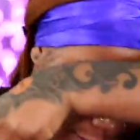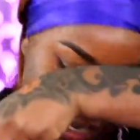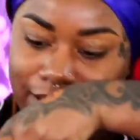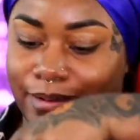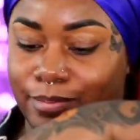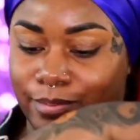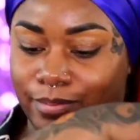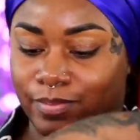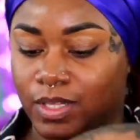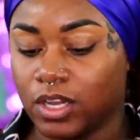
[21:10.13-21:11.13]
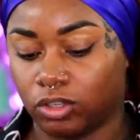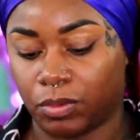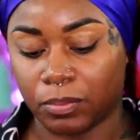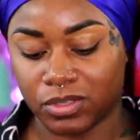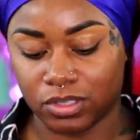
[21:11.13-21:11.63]
Zip.
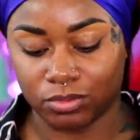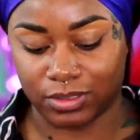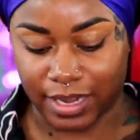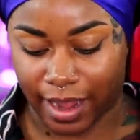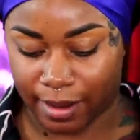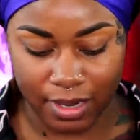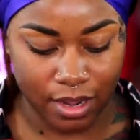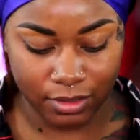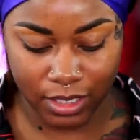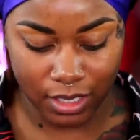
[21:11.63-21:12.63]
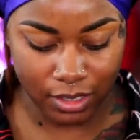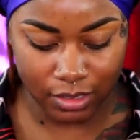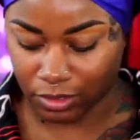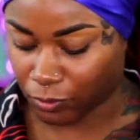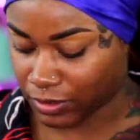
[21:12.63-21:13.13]
Do people still dab
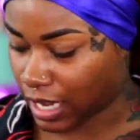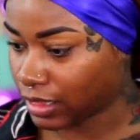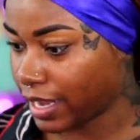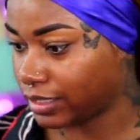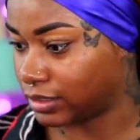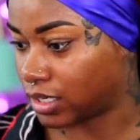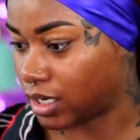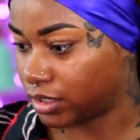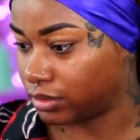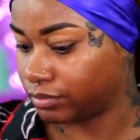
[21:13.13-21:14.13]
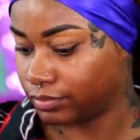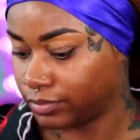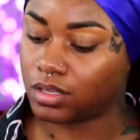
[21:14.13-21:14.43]
nowadays, or is that like done?